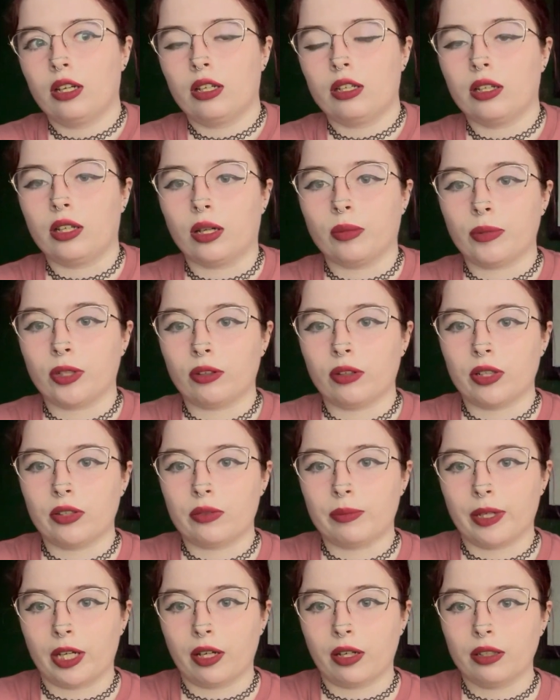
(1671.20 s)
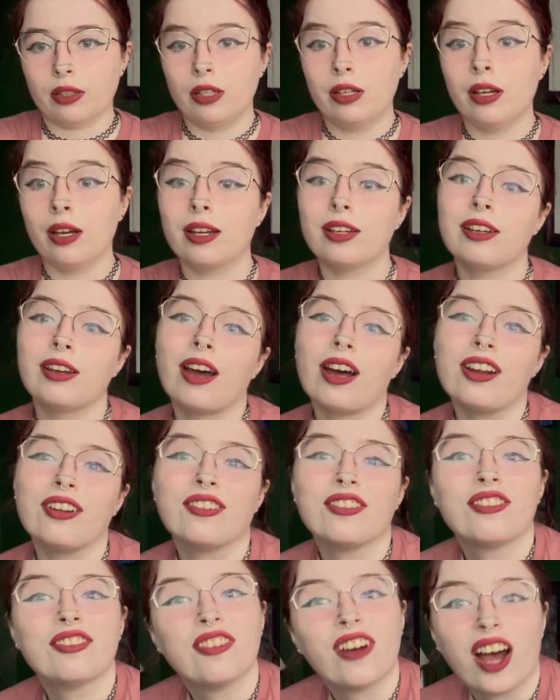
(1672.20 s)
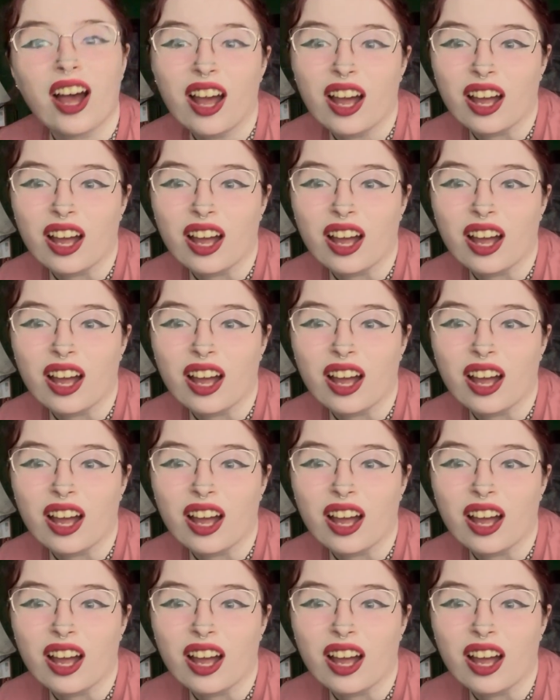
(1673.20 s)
Got my grades back, got a 5.